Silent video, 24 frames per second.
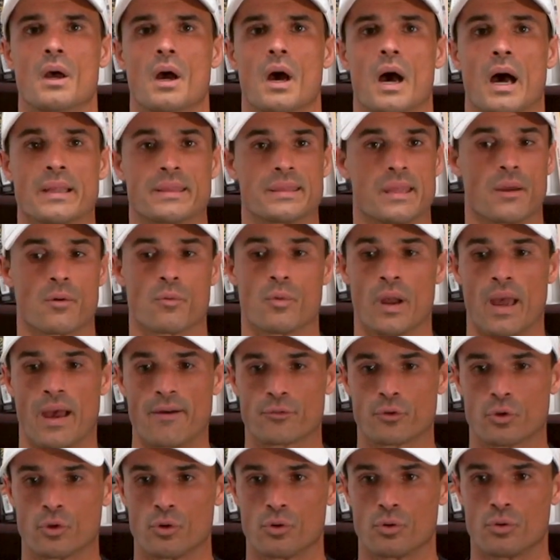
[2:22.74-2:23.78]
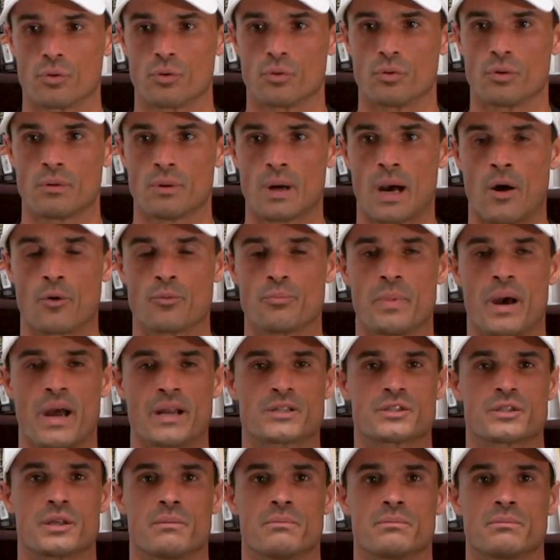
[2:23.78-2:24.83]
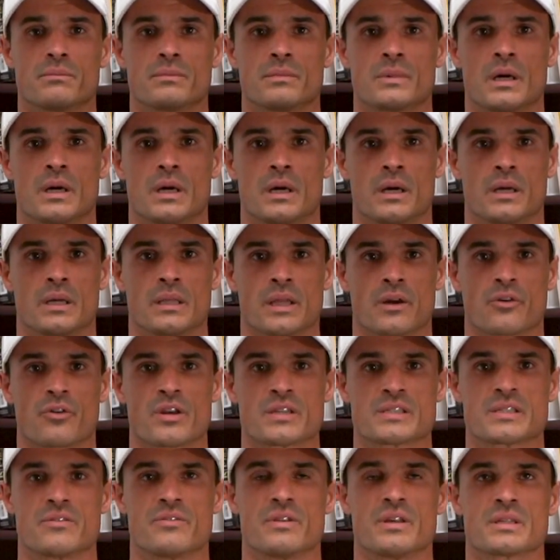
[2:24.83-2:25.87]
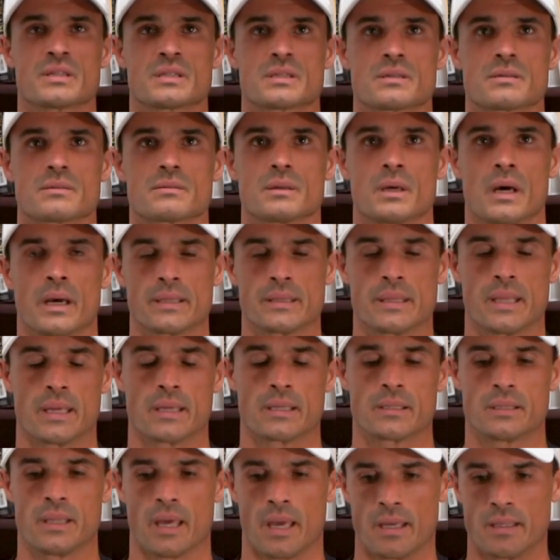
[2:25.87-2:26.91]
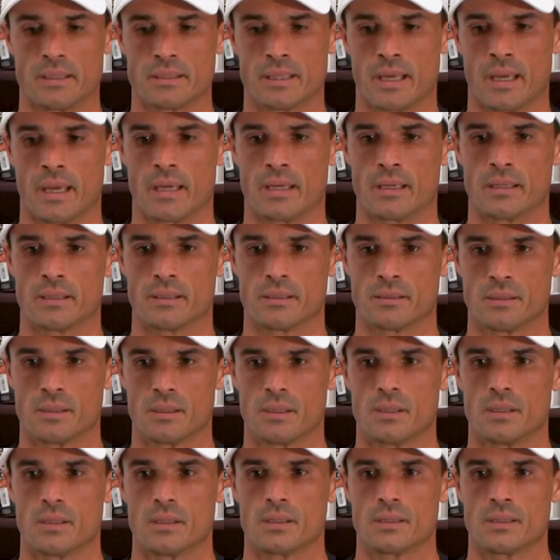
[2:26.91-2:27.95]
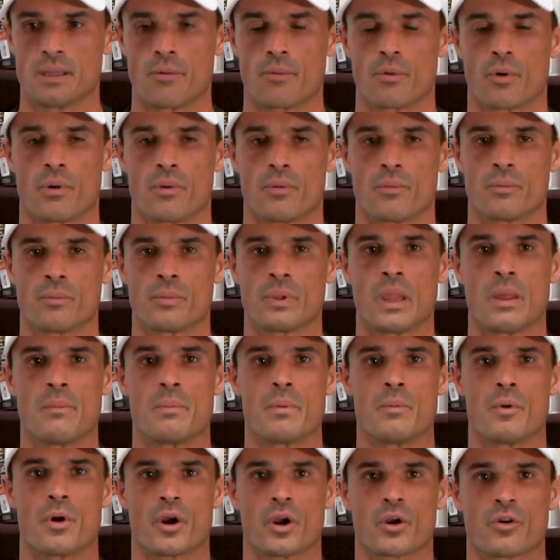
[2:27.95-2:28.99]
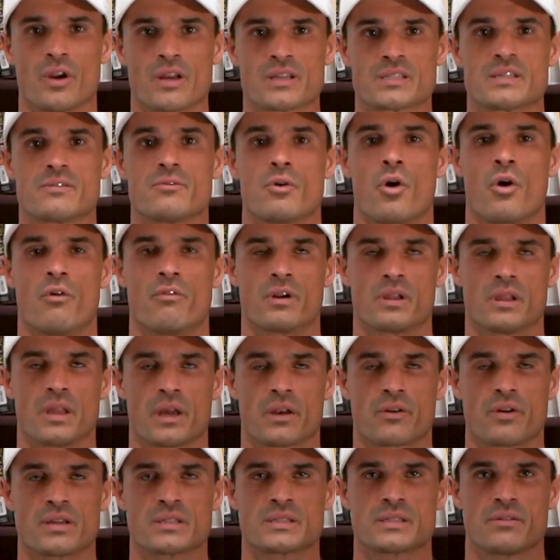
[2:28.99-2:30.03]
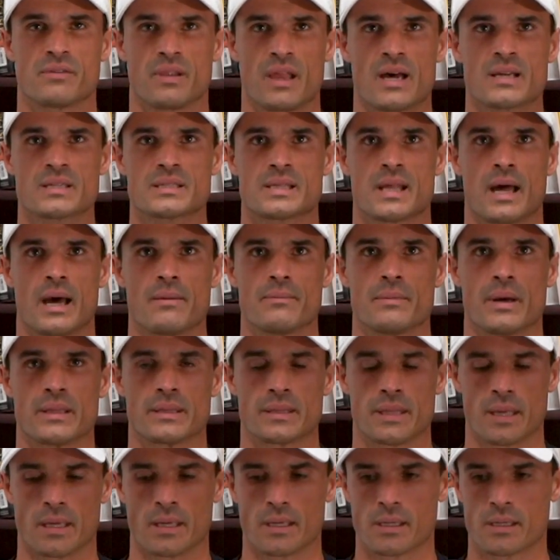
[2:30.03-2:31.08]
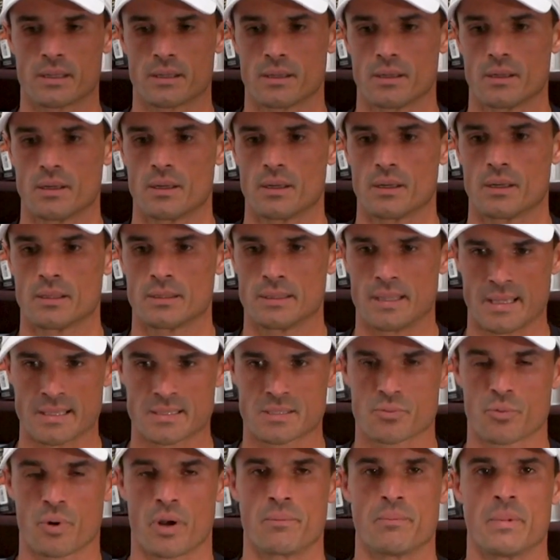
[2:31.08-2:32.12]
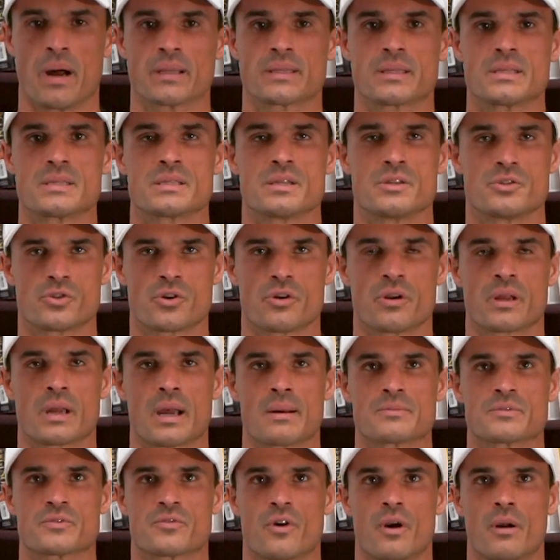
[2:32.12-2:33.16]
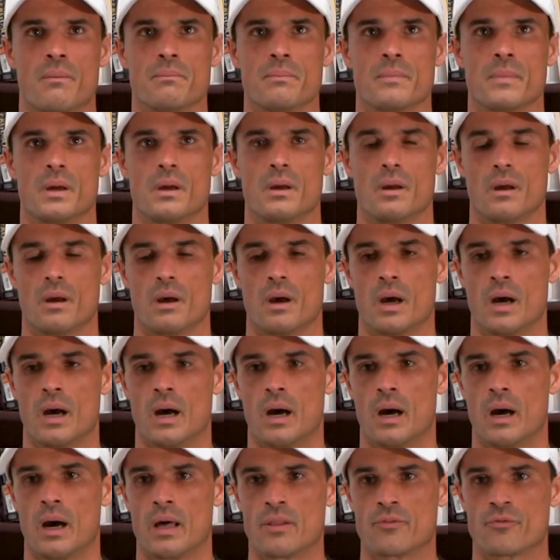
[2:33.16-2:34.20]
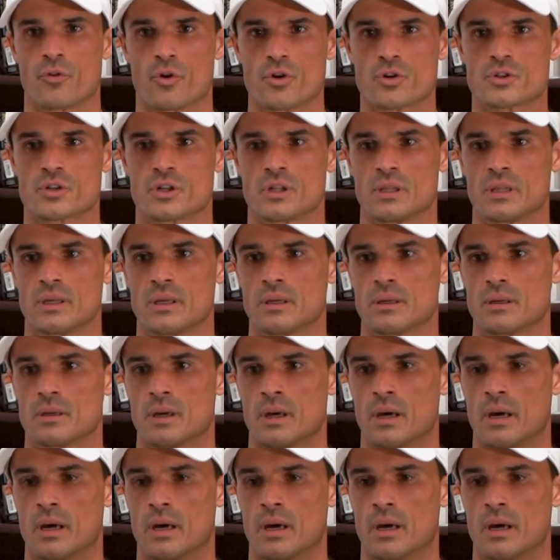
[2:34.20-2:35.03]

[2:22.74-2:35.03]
I think we have to outmatch them in aggressiveness. I think they were a little bit more aggressive, overly aggressive last time. I think that's where Martin's injury comes from, unfortunately.